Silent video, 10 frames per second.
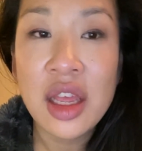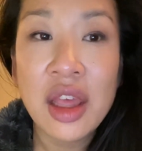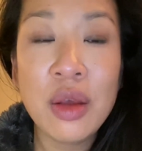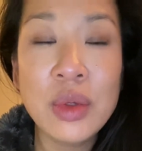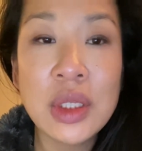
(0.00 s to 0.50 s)

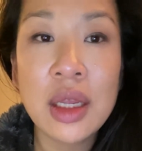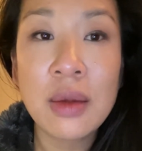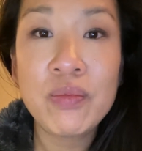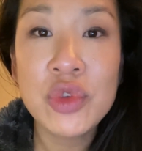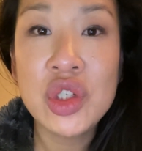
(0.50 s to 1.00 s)
He was like,
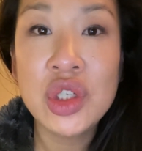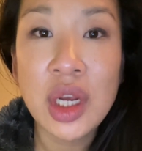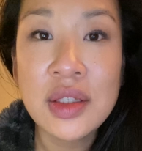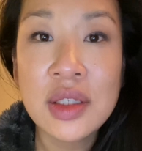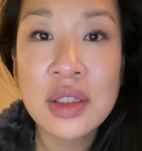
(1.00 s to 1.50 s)

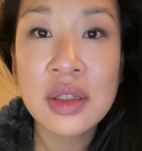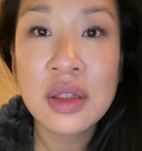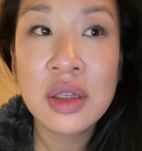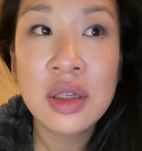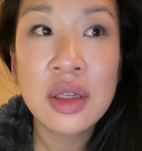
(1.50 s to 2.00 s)
just
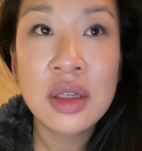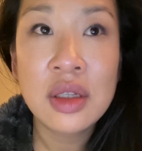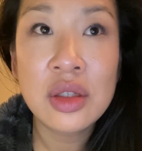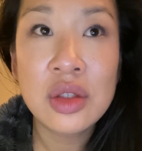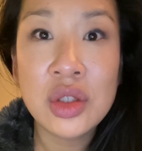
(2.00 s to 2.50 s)

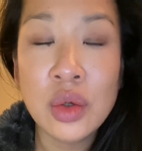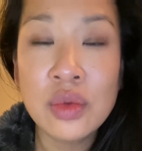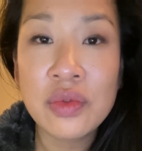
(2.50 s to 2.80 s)
don't